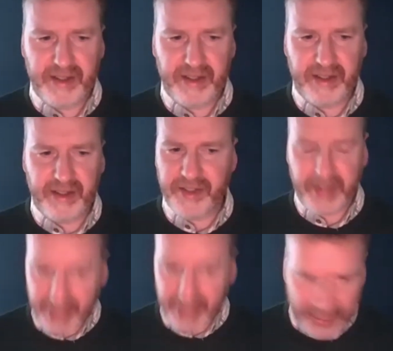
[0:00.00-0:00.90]
there's
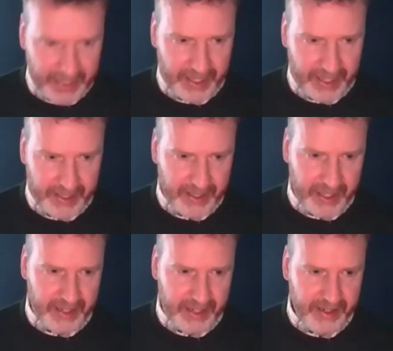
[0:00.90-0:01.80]
nothing that
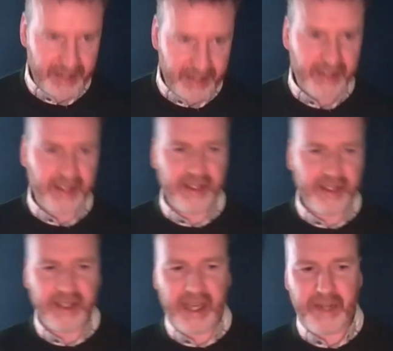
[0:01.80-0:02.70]
that
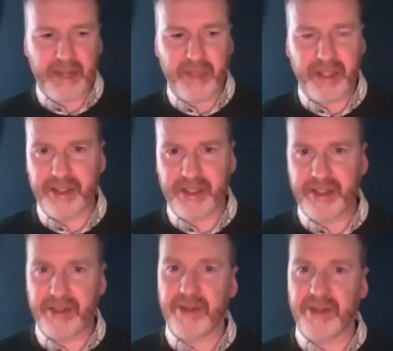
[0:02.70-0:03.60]
can be done
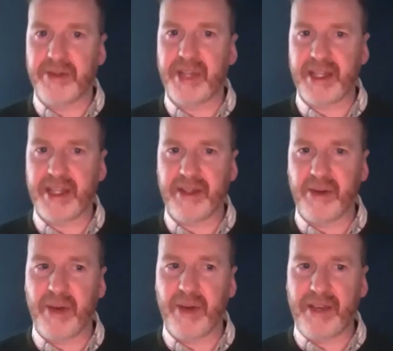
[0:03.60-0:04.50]
to take you
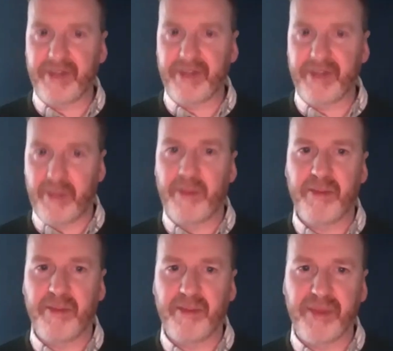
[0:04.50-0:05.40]
away from
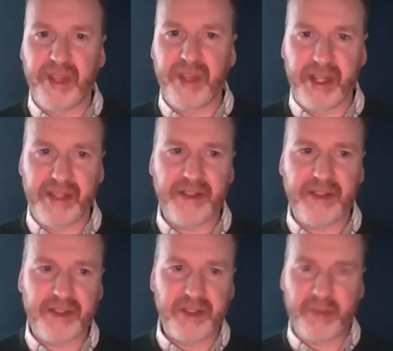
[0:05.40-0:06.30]
the
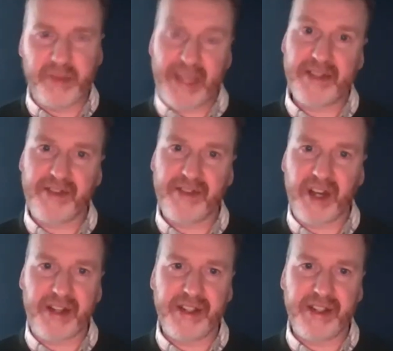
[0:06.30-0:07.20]
space of
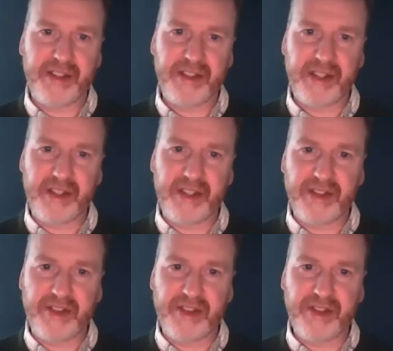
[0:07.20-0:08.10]
God. There
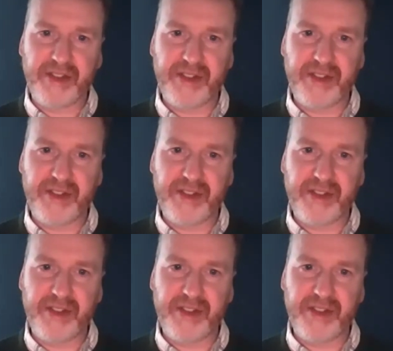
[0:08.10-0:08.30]
is